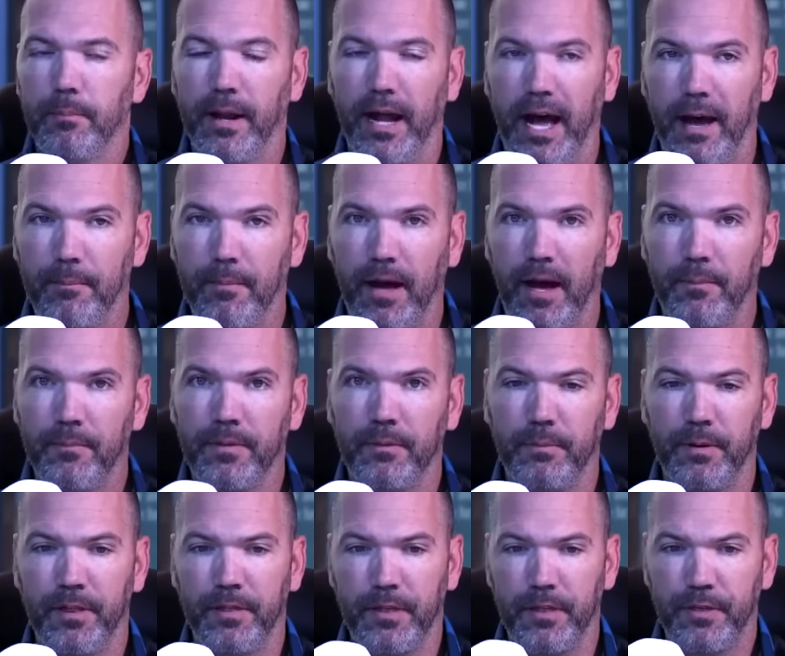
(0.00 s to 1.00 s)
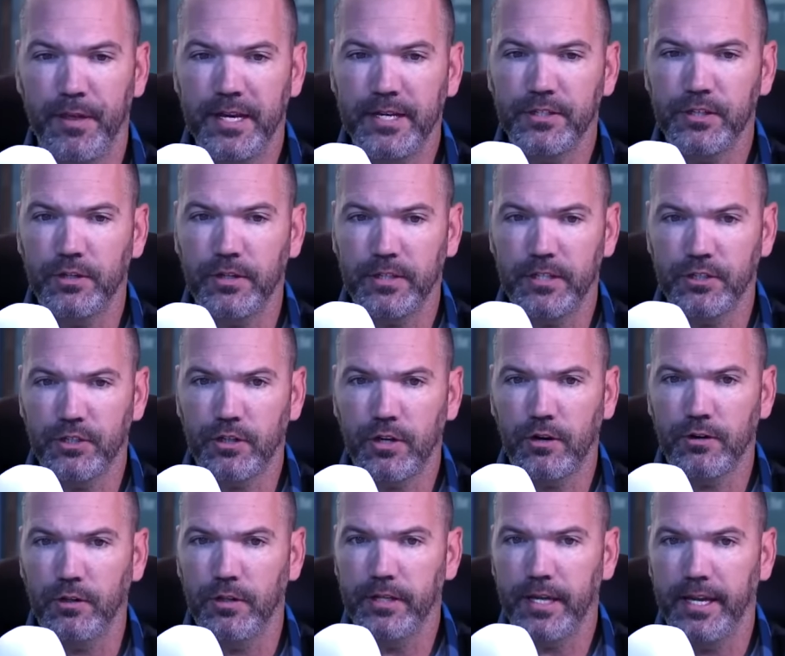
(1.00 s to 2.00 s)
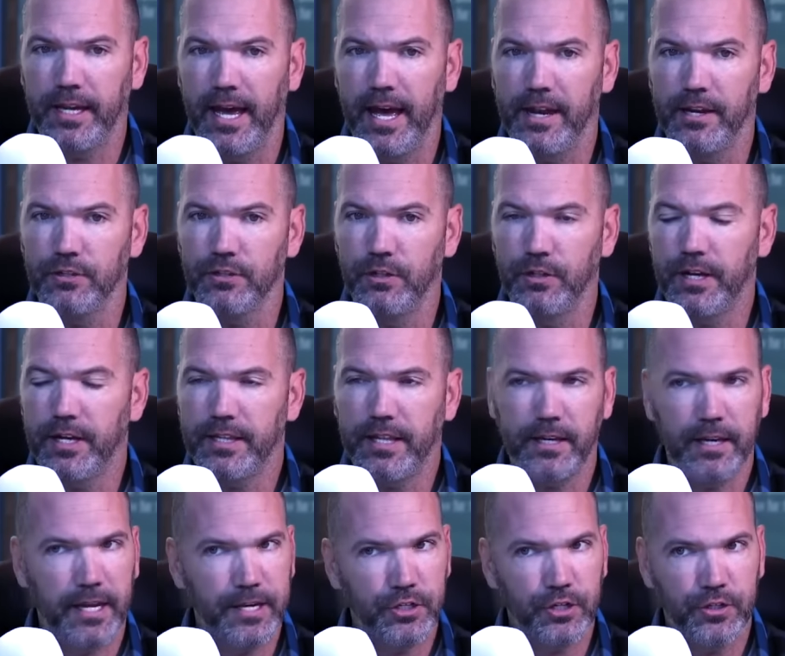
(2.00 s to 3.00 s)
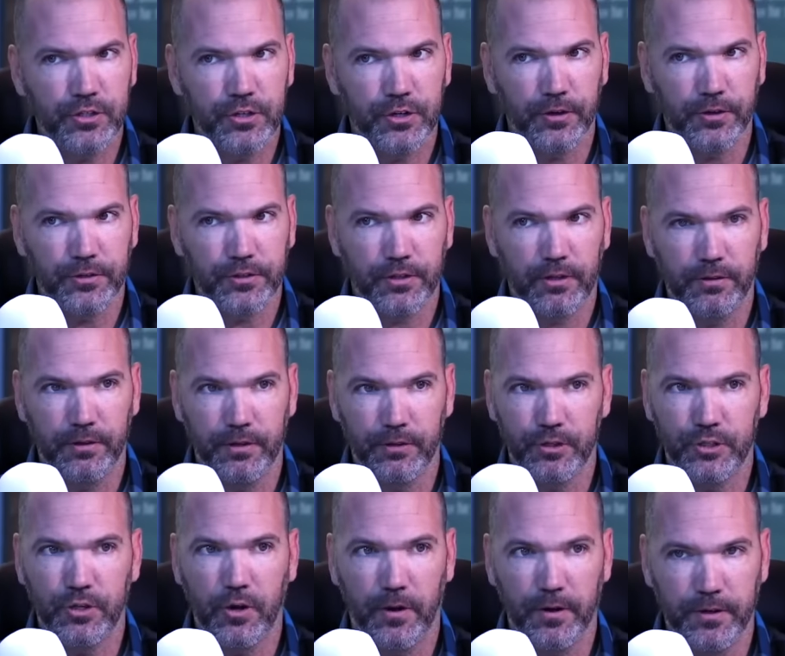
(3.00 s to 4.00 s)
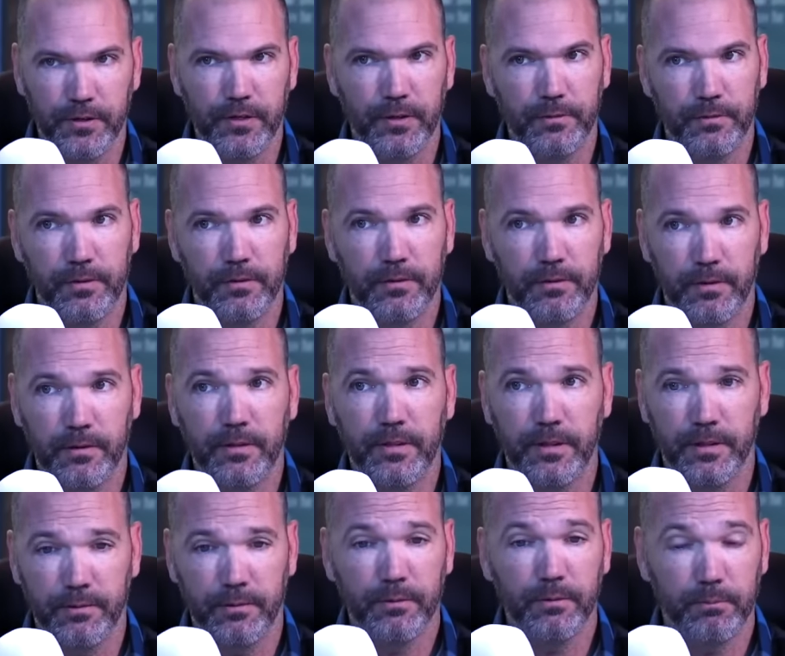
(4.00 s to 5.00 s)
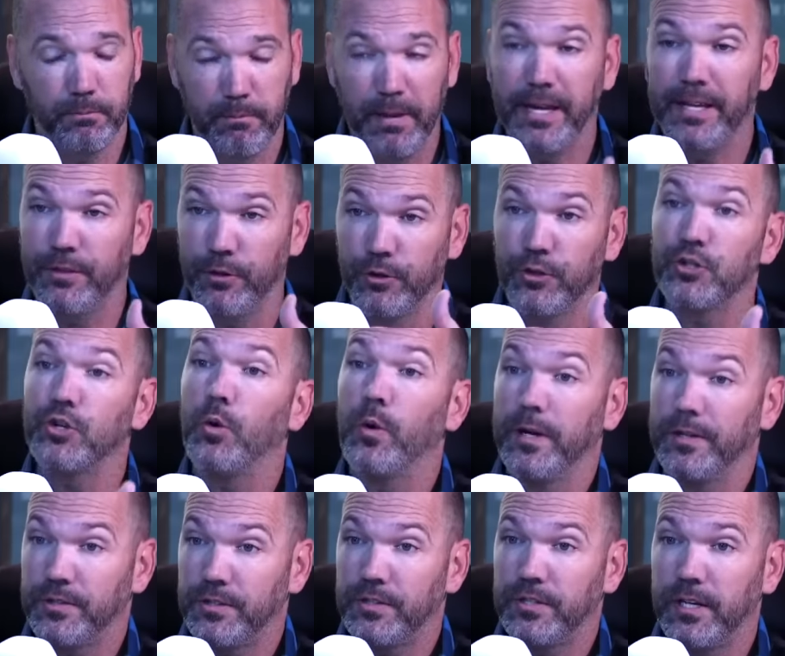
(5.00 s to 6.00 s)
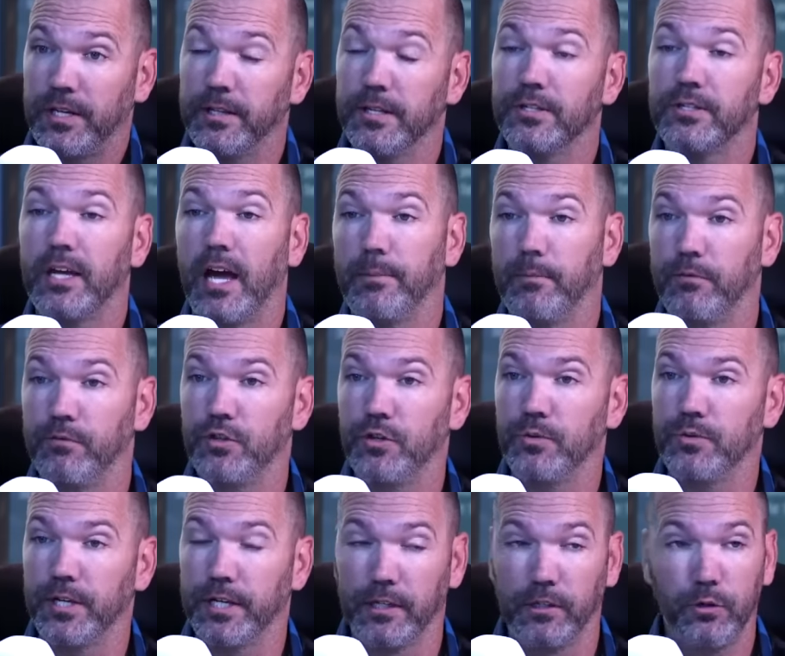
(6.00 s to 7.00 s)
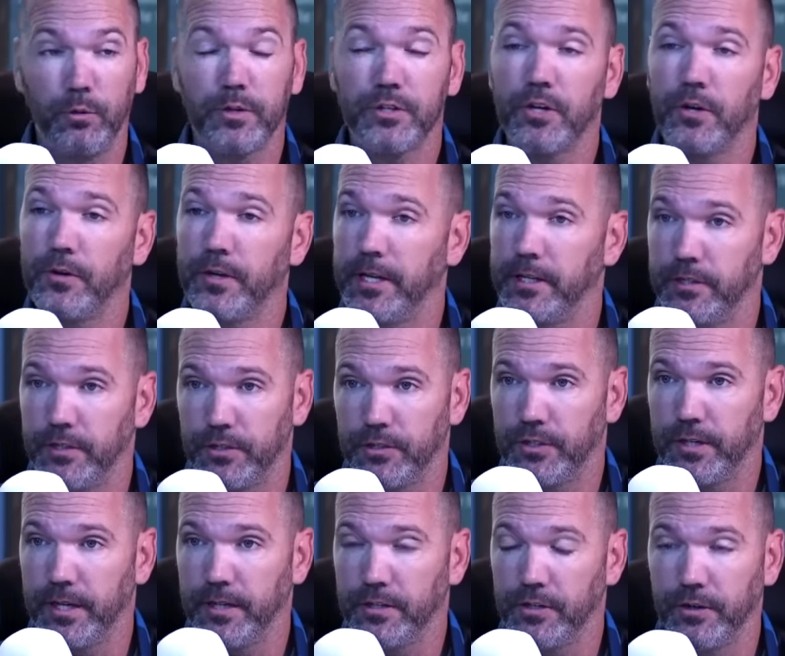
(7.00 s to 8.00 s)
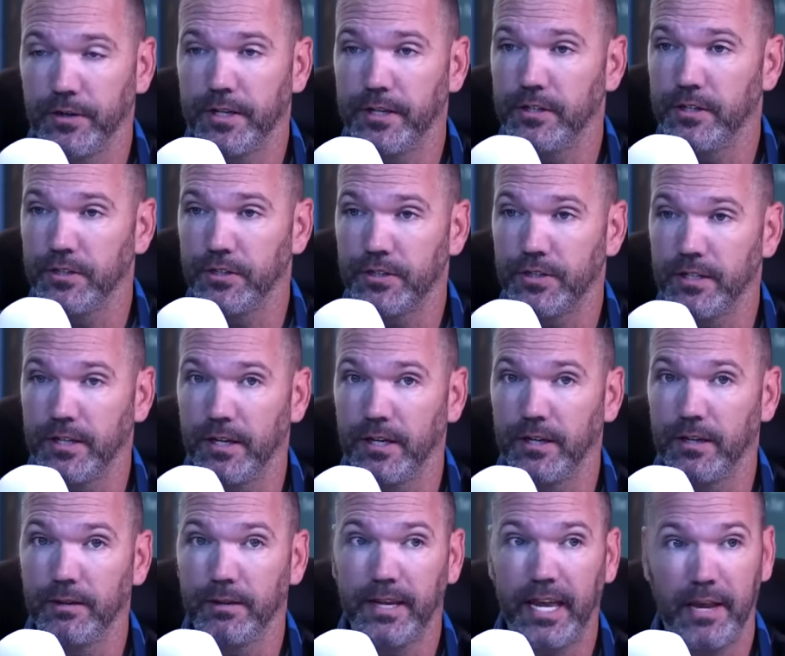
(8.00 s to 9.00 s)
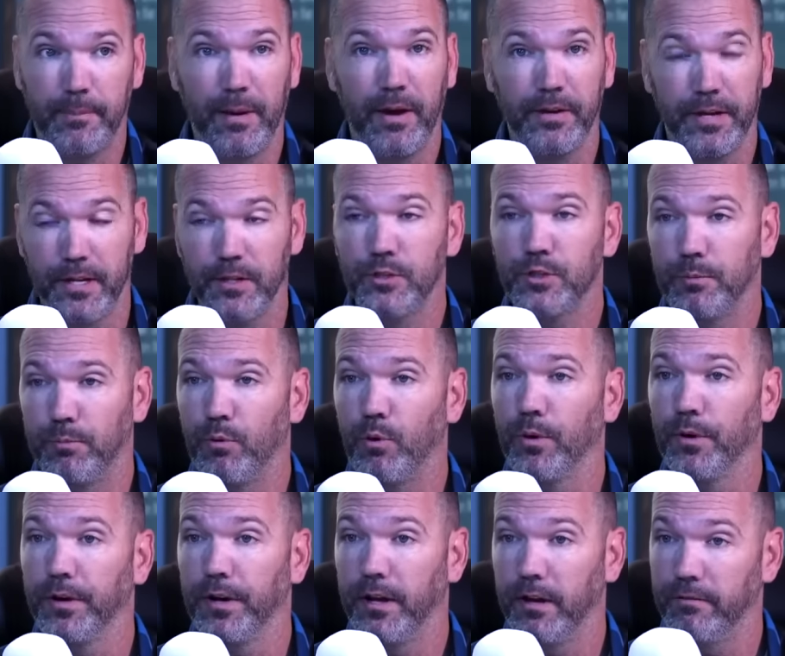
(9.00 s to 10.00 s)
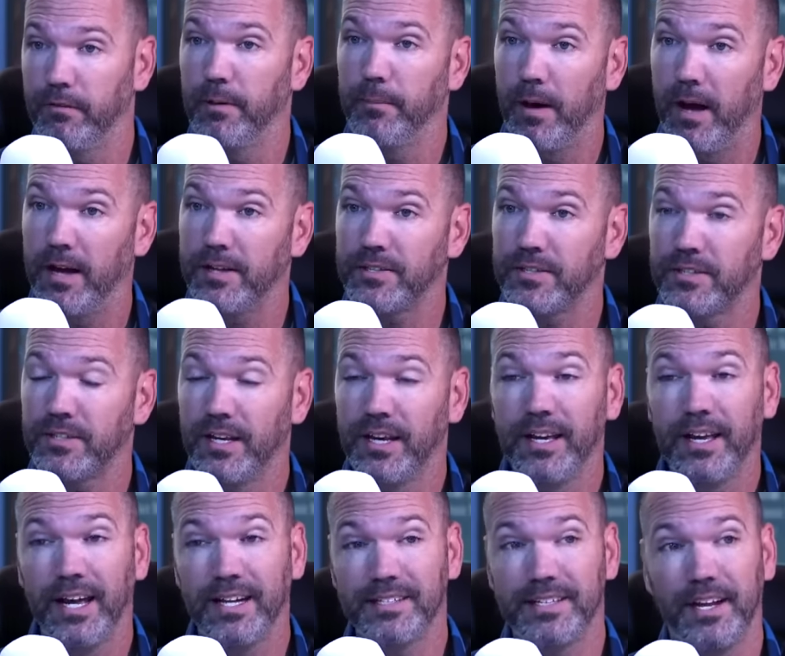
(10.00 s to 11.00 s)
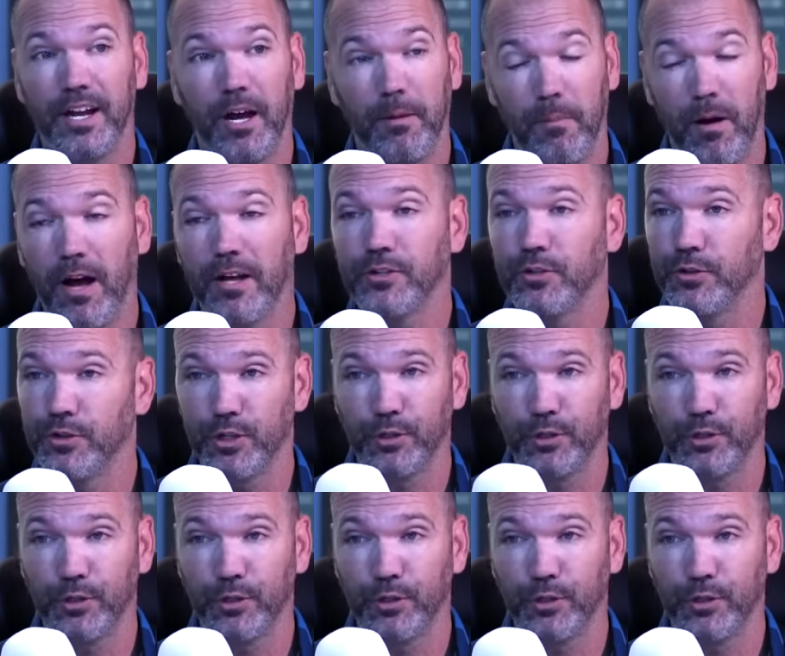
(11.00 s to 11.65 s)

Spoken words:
But the things to start looking at is, look at the nations that are starting to make their choice in this time of choosing. Look what Turkey just said. Turkey just came out in support of Hamas and said Hamas are